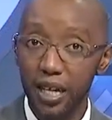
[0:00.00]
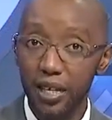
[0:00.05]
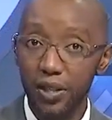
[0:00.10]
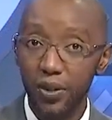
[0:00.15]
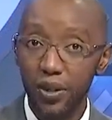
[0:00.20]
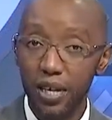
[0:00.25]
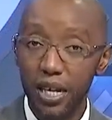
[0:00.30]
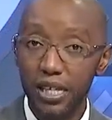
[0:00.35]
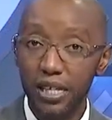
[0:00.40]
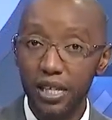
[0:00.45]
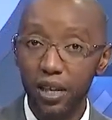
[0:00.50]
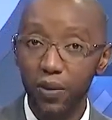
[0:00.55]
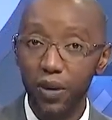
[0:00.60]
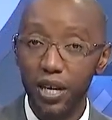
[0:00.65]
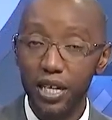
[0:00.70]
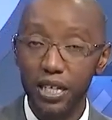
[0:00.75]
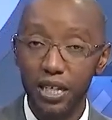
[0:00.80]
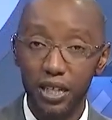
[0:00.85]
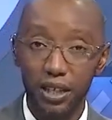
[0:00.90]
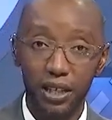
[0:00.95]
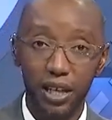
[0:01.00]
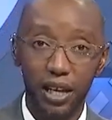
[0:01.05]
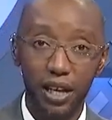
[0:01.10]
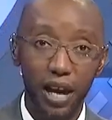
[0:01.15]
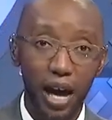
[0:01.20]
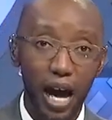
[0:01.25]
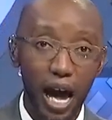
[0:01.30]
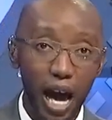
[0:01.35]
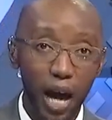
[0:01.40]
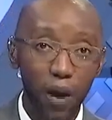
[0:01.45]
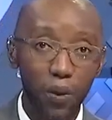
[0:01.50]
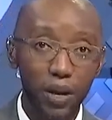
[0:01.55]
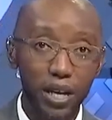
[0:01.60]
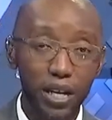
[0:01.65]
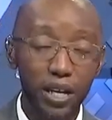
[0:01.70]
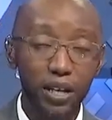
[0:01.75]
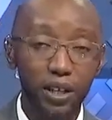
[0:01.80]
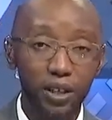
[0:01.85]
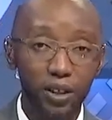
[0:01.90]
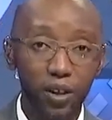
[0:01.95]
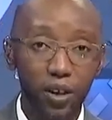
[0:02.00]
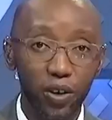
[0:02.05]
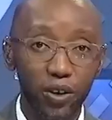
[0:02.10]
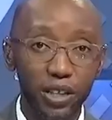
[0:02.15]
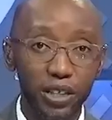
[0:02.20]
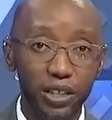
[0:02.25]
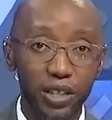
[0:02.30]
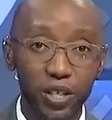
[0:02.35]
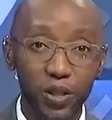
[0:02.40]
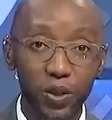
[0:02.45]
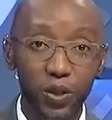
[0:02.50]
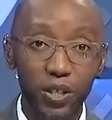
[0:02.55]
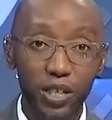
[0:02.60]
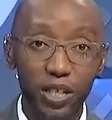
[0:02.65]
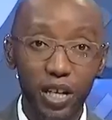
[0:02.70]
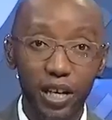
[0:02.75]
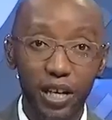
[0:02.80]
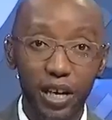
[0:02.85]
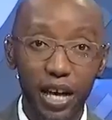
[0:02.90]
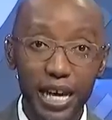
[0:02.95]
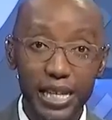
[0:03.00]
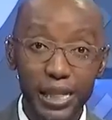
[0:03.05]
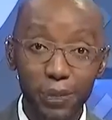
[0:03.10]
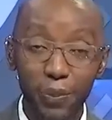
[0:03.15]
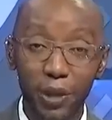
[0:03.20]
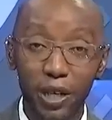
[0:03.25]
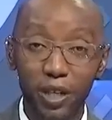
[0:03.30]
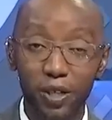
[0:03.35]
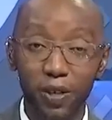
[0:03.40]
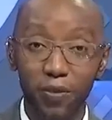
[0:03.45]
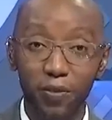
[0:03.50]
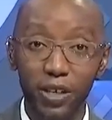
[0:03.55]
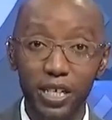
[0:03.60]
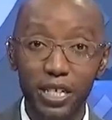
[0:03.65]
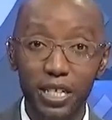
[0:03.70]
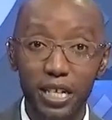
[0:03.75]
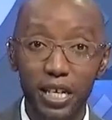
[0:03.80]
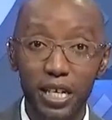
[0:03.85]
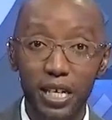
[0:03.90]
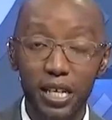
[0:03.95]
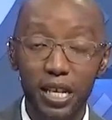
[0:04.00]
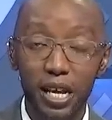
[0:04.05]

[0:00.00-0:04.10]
So here's the question then. Are we ignoring the social aspects of it?